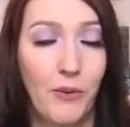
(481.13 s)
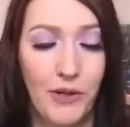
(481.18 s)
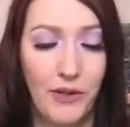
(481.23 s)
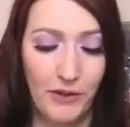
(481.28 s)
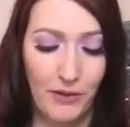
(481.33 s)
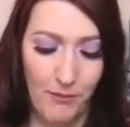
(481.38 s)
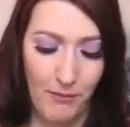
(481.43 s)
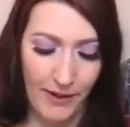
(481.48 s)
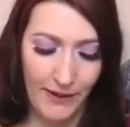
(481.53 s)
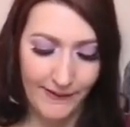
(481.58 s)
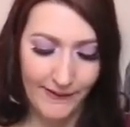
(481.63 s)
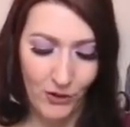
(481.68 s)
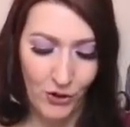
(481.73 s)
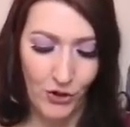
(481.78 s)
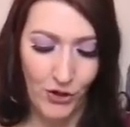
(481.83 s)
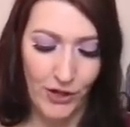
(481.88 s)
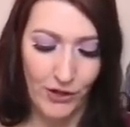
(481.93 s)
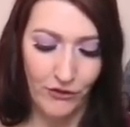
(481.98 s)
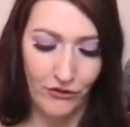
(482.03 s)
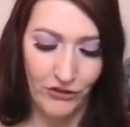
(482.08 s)
with the Mice
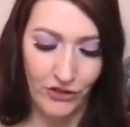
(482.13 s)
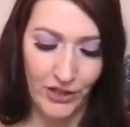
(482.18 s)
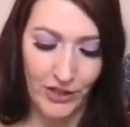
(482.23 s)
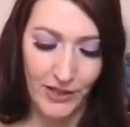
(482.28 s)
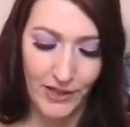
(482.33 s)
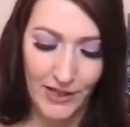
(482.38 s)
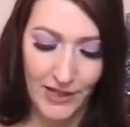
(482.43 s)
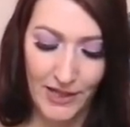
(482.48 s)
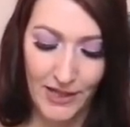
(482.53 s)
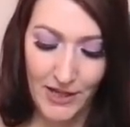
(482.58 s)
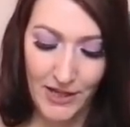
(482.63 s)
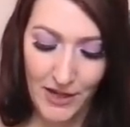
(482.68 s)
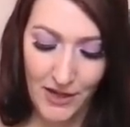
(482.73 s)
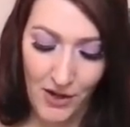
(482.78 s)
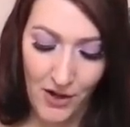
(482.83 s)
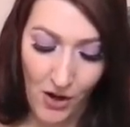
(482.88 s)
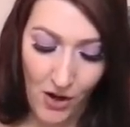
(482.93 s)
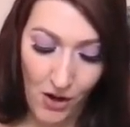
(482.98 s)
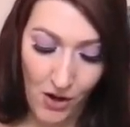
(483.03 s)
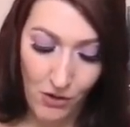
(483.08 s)
card energy.
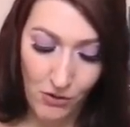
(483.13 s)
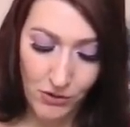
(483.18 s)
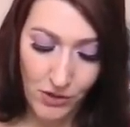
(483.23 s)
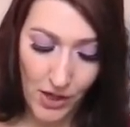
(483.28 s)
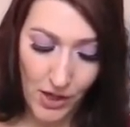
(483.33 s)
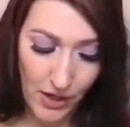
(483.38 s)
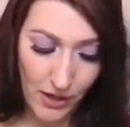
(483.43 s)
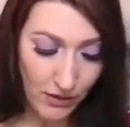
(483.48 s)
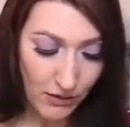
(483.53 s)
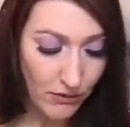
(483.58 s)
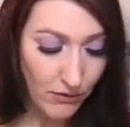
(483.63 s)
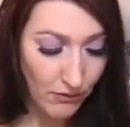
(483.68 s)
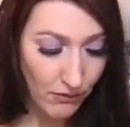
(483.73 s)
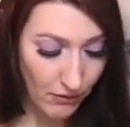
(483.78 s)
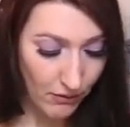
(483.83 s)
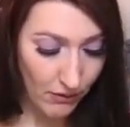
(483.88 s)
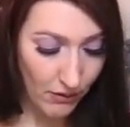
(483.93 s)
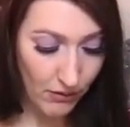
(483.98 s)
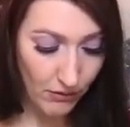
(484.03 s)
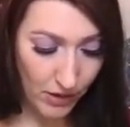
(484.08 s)
Okay,
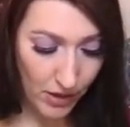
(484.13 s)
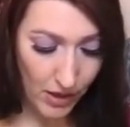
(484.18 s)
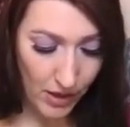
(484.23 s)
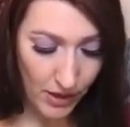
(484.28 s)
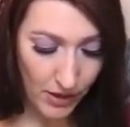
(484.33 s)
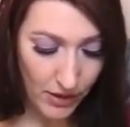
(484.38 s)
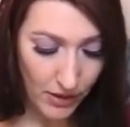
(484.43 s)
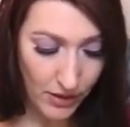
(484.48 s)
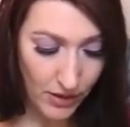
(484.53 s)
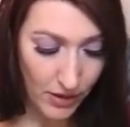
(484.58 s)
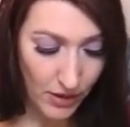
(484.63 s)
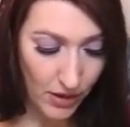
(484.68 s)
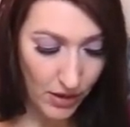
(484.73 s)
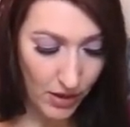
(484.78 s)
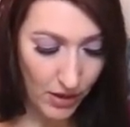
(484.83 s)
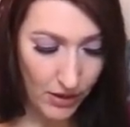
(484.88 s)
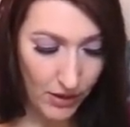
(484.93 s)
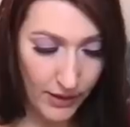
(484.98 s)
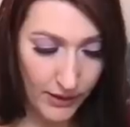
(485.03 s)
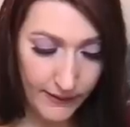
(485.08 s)
okay.
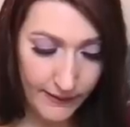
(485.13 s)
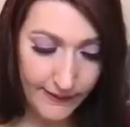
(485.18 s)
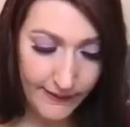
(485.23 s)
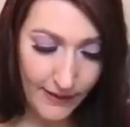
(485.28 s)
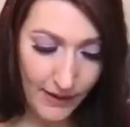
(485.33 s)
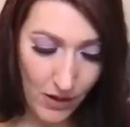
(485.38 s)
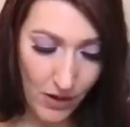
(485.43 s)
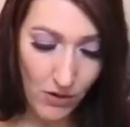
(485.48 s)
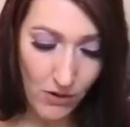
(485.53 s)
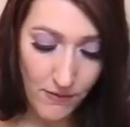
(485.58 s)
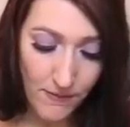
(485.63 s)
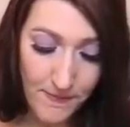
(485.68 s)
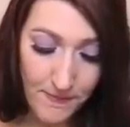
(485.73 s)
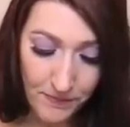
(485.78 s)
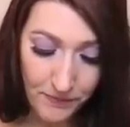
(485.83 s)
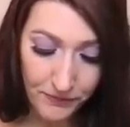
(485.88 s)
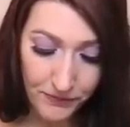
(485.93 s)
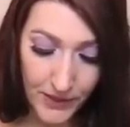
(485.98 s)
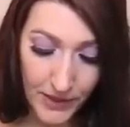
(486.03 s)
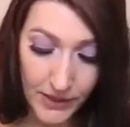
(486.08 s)
All right, so
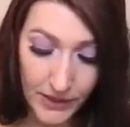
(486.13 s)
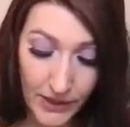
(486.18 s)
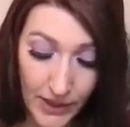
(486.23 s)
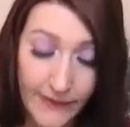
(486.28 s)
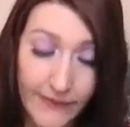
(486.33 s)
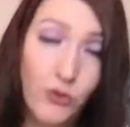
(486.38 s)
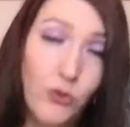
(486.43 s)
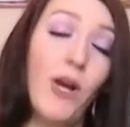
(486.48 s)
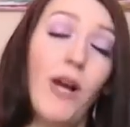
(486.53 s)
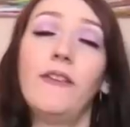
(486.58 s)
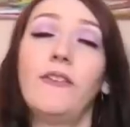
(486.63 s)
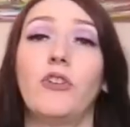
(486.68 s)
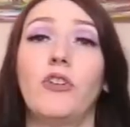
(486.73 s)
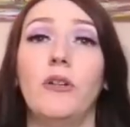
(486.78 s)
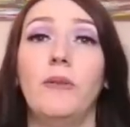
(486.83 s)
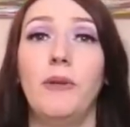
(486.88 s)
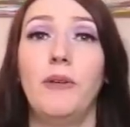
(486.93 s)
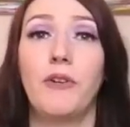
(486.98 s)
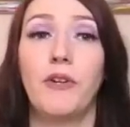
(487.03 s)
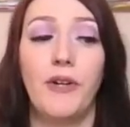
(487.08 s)
yes, you guys are
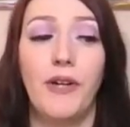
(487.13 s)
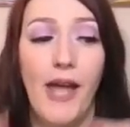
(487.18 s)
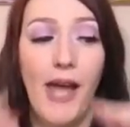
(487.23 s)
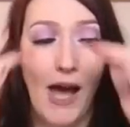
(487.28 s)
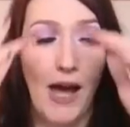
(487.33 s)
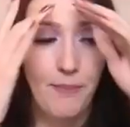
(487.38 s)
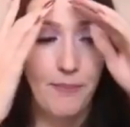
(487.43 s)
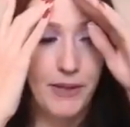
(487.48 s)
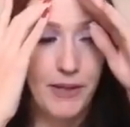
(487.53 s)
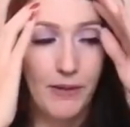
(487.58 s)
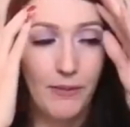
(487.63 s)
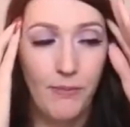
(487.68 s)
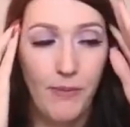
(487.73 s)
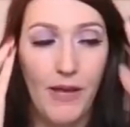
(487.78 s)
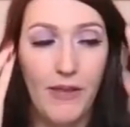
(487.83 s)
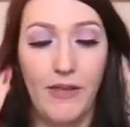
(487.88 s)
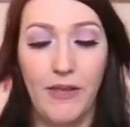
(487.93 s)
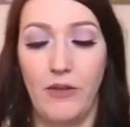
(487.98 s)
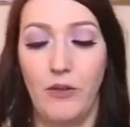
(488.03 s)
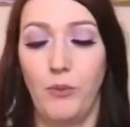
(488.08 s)
going to be very happy
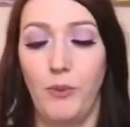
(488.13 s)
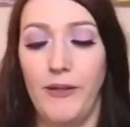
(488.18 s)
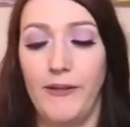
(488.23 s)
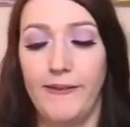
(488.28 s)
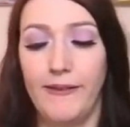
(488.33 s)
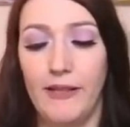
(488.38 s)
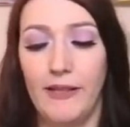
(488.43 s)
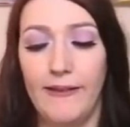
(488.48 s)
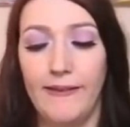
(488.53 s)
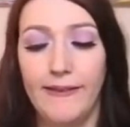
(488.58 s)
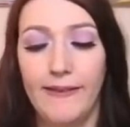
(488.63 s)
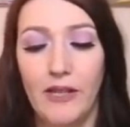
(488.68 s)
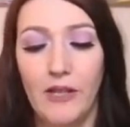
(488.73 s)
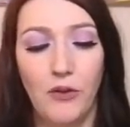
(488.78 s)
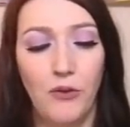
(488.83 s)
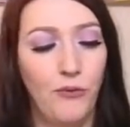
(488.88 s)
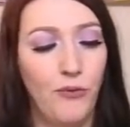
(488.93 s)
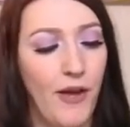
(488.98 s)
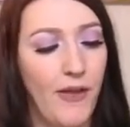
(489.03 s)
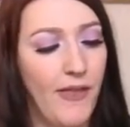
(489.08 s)
by the end of the week. So let's
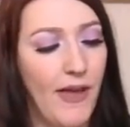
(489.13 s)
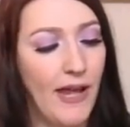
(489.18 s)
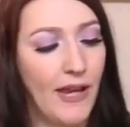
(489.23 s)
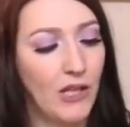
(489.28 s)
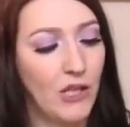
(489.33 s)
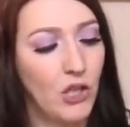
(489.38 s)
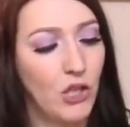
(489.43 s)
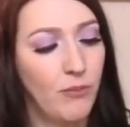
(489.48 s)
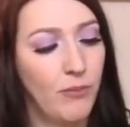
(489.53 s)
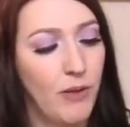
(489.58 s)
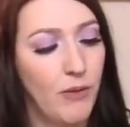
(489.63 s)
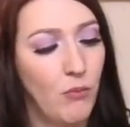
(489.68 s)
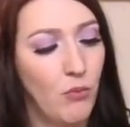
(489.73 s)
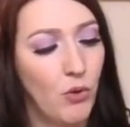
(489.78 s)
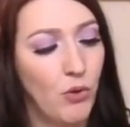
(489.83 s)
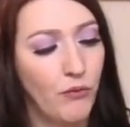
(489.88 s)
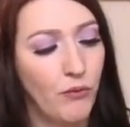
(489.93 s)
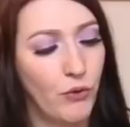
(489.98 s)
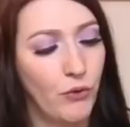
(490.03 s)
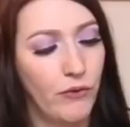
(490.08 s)
clarify that a little bit
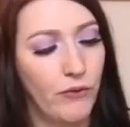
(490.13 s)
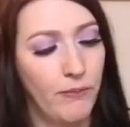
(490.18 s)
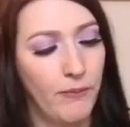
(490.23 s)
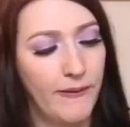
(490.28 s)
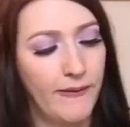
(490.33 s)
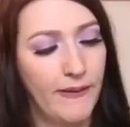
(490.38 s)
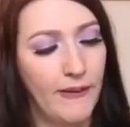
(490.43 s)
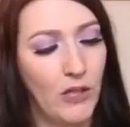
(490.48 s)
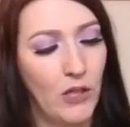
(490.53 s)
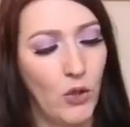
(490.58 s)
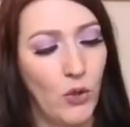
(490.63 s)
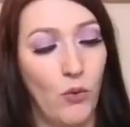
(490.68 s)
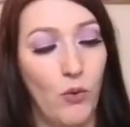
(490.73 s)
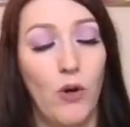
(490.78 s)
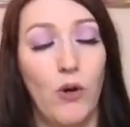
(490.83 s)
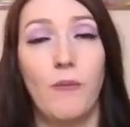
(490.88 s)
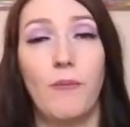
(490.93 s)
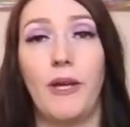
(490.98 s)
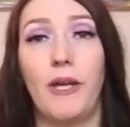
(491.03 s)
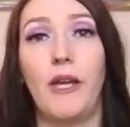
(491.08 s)
more of who's missing you.
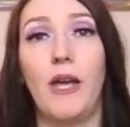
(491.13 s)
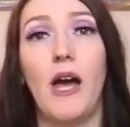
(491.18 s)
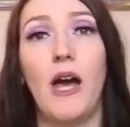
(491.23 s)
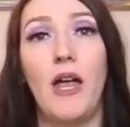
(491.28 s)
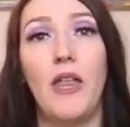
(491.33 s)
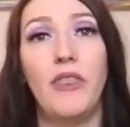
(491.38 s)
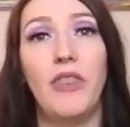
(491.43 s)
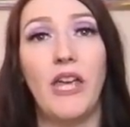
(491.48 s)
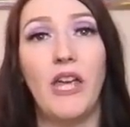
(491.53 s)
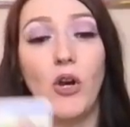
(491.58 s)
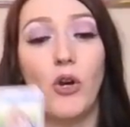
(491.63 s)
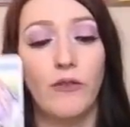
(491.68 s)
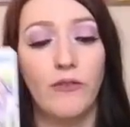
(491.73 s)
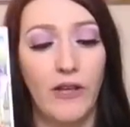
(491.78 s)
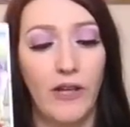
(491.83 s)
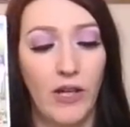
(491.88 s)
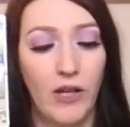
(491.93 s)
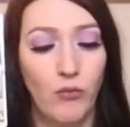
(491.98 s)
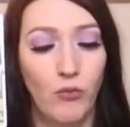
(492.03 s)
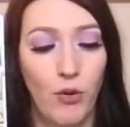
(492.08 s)
Oh my God, they are
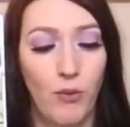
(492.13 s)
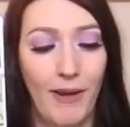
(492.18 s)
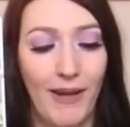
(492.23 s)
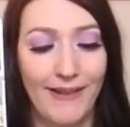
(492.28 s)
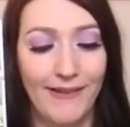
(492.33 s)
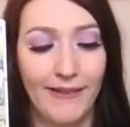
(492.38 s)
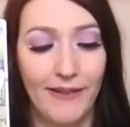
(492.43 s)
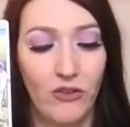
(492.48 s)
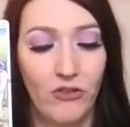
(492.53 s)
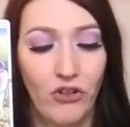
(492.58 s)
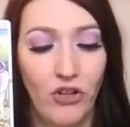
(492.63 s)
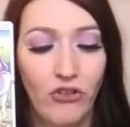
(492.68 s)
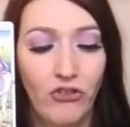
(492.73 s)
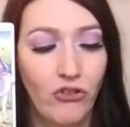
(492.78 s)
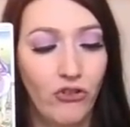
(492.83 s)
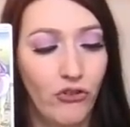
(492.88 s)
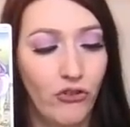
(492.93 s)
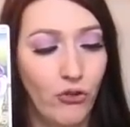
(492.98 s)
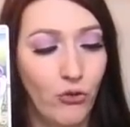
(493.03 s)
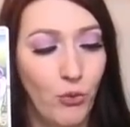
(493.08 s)
taking romantic
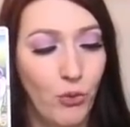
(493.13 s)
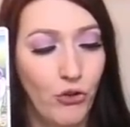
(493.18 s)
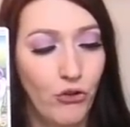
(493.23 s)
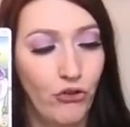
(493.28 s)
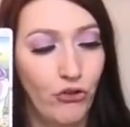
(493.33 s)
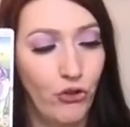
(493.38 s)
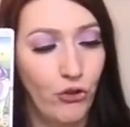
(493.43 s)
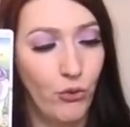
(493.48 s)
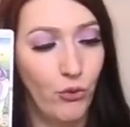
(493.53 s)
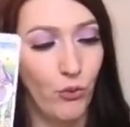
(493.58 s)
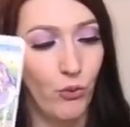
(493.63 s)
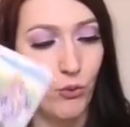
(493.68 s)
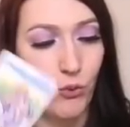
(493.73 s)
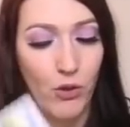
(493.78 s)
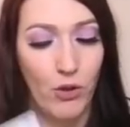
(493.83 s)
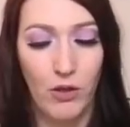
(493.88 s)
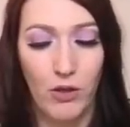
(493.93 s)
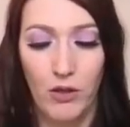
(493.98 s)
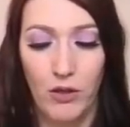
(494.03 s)
gestures towards you.